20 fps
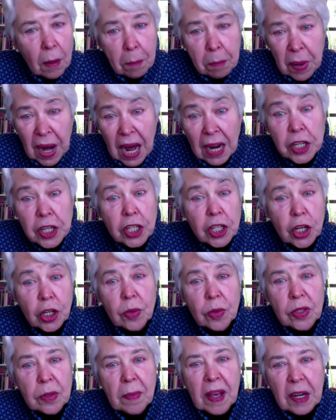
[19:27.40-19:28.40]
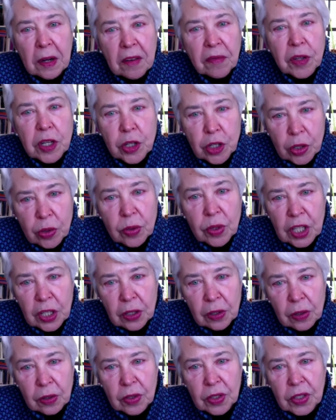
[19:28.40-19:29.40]
bond issues about every two
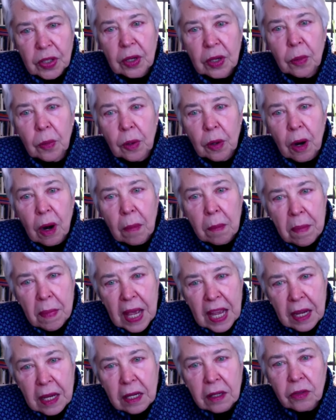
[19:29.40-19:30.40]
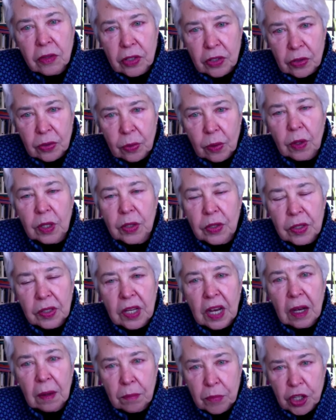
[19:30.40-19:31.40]
years that were our main
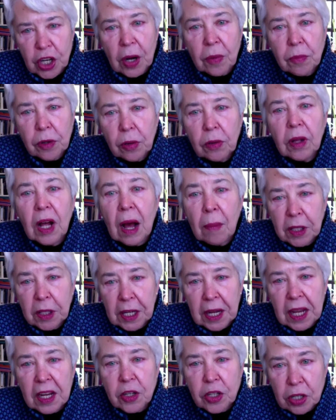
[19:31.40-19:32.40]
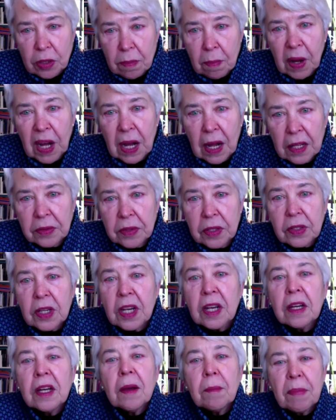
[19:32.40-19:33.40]
source of general obligation bonds
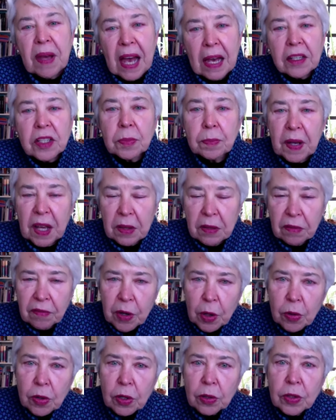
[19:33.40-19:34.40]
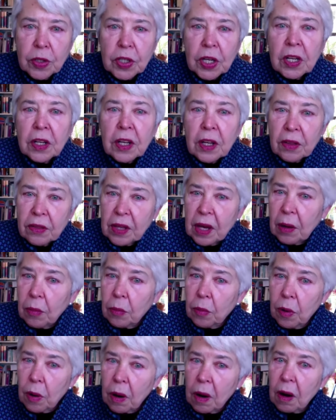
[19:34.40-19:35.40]
passed by the voters that
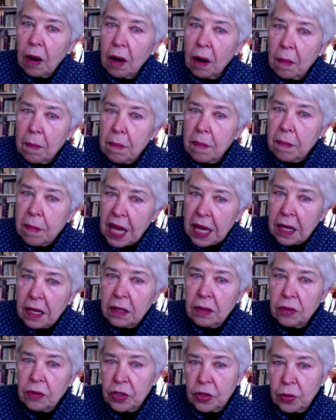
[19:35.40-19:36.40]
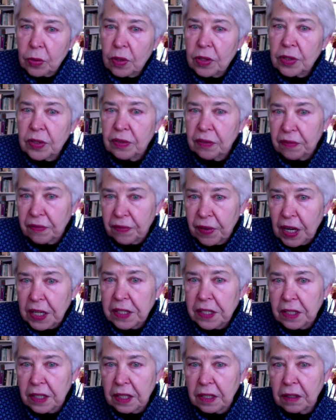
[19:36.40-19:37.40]
were our main source of
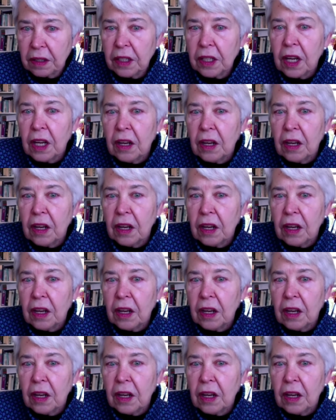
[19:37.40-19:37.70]
funding